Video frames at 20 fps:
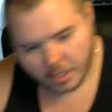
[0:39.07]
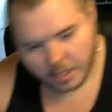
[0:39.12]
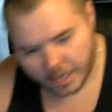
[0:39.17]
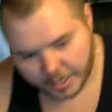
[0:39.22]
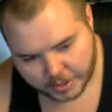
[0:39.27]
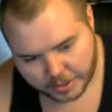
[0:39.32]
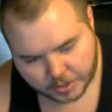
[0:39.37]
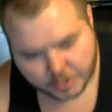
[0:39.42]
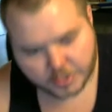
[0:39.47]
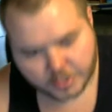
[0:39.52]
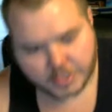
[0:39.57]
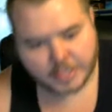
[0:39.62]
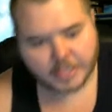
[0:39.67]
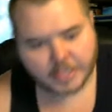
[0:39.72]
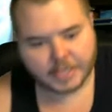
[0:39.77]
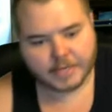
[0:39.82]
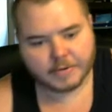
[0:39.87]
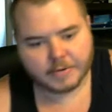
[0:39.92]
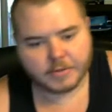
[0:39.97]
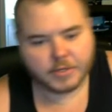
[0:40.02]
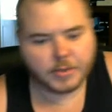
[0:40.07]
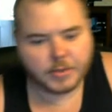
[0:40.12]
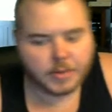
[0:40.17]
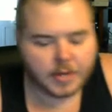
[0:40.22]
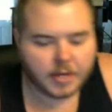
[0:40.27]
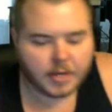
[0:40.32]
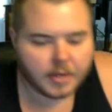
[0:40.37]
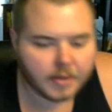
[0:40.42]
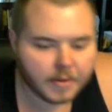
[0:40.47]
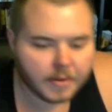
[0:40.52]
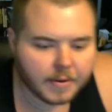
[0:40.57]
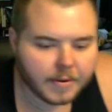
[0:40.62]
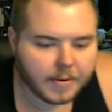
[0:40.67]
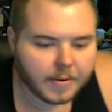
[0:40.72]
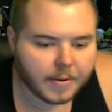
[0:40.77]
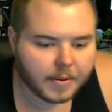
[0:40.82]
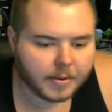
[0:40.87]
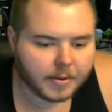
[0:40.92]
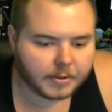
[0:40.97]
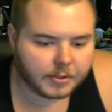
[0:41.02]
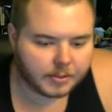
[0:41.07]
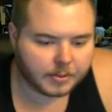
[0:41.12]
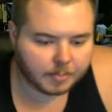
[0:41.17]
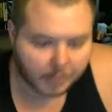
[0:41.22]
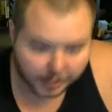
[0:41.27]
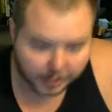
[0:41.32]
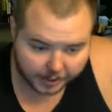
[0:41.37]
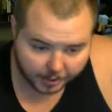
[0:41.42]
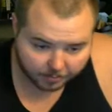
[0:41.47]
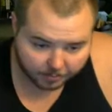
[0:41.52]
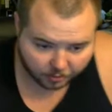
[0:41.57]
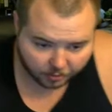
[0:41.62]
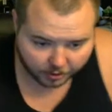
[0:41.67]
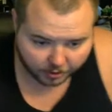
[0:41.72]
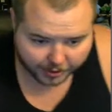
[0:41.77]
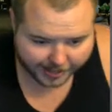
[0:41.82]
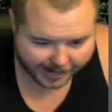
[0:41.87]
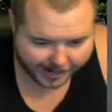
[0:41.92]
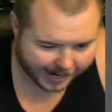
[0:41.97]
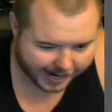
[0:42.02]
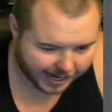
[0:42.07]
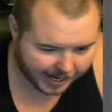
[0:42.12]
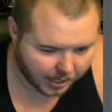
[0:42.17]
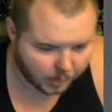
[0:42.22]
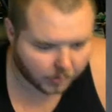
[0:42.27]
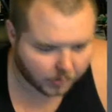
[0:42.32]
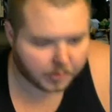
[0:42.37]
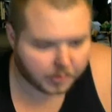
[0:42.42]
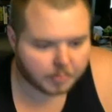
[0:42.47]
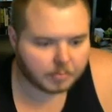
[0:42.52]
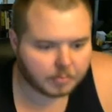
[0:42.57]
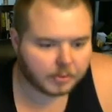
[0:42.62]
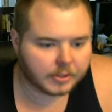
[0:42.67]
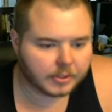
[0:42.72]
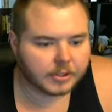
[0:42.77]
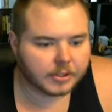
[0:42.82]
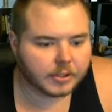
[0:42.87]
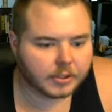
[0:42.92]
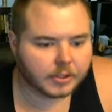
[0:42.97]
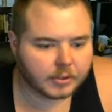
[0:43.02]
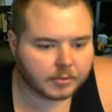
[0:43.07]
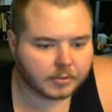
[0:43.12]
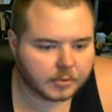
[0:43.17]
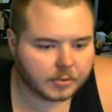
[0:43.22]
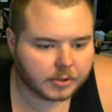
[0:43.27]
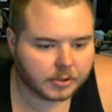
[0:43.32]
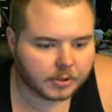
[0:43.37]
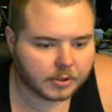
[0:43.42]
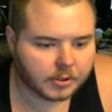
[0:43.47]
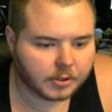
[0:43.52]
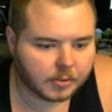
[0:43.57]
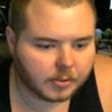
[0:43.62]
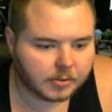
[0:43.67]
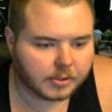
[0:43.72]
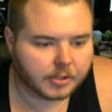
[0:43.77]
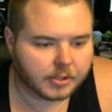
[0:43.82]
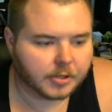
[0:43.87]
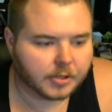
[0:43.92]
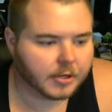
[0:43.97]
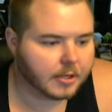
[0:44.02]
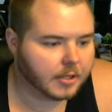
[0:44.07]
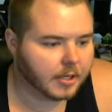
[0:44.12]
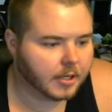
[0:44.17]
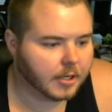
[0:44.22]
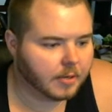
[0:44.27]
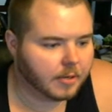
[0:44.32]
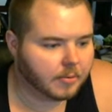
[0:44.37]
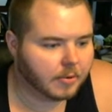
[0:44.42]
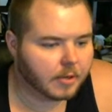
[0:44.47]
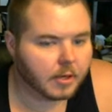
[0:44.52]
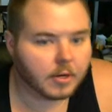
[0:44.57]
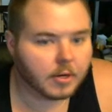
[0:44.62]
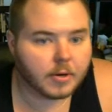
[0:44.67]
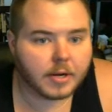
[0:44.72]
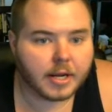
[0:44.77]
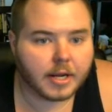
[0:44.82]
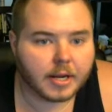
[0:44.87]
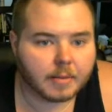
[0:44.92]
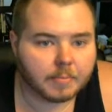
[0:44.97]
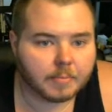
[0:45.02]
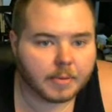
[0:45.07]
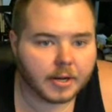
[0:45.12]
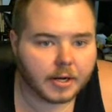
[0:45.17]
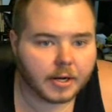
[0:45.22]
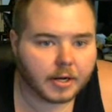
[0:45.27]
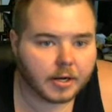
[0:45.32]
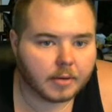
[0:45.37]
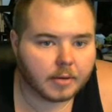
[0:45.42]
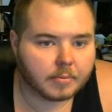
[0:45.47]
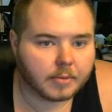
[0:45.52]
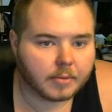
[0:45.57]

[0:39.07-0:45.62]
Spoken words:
As you can see, it gives you some money up front and on completion, which is always a great thing. We're going to go ahead and pick up the